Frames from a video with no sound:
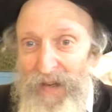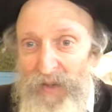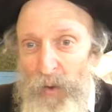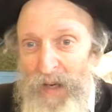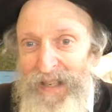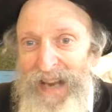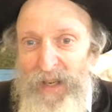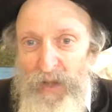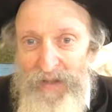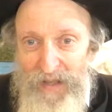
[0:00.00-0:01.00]
He has no
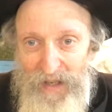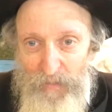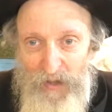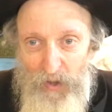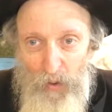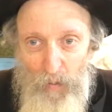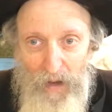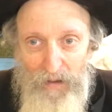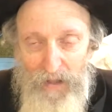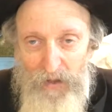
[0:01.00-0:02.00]
connection to him that's going
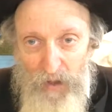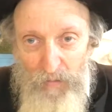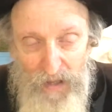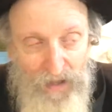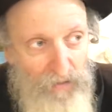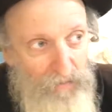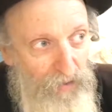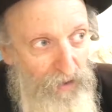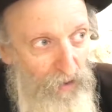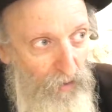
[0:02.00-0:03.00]
to make him
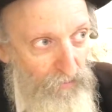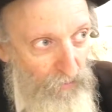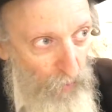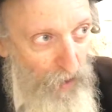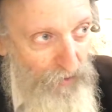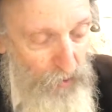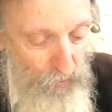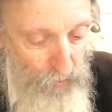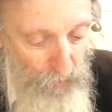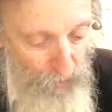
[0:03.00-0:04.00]
want
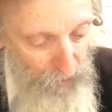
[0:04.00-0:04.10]
to